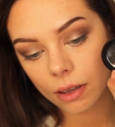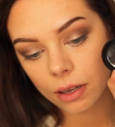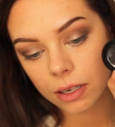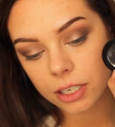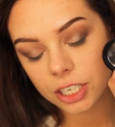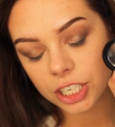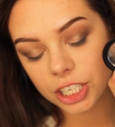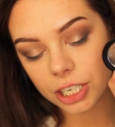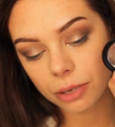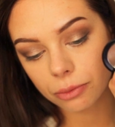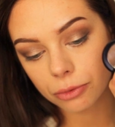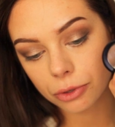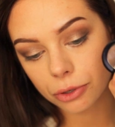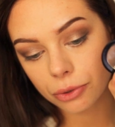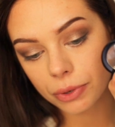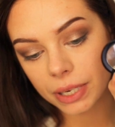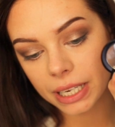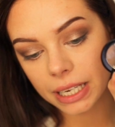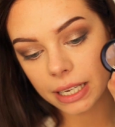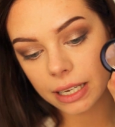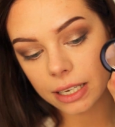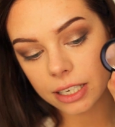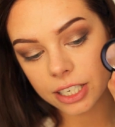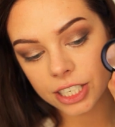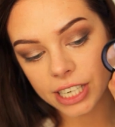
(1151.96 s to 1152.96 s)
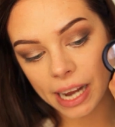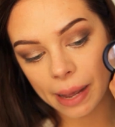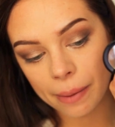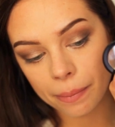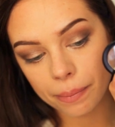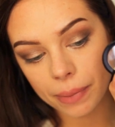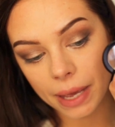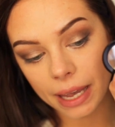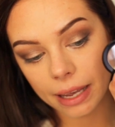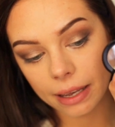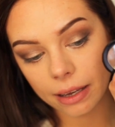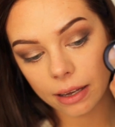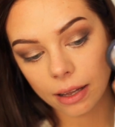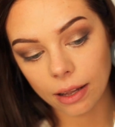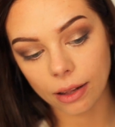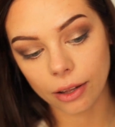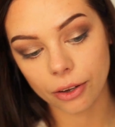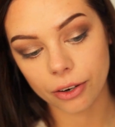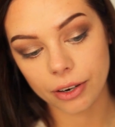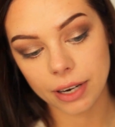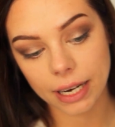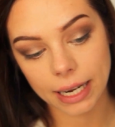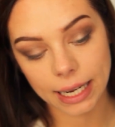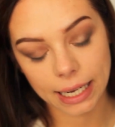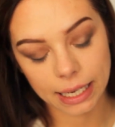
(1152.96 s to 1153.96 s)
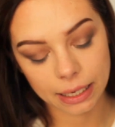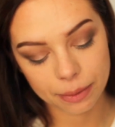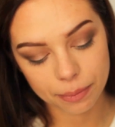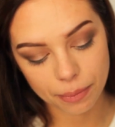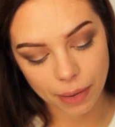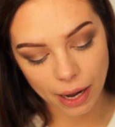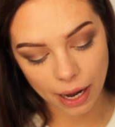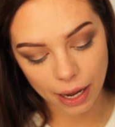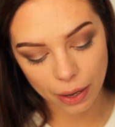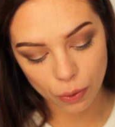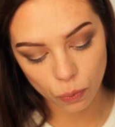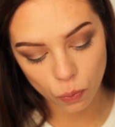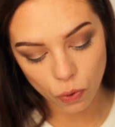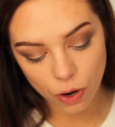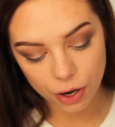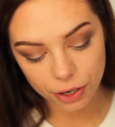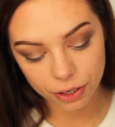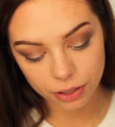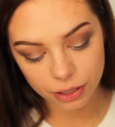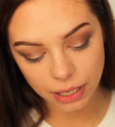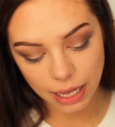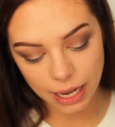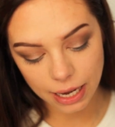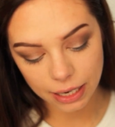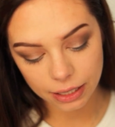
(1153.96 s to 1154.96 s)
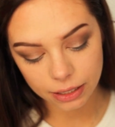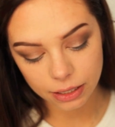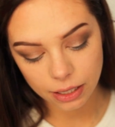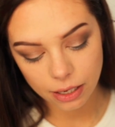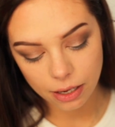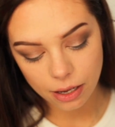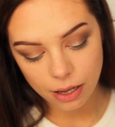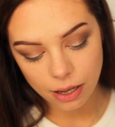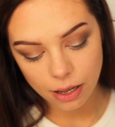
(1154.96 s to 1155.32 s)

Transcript: shimmery champagne color in my waterline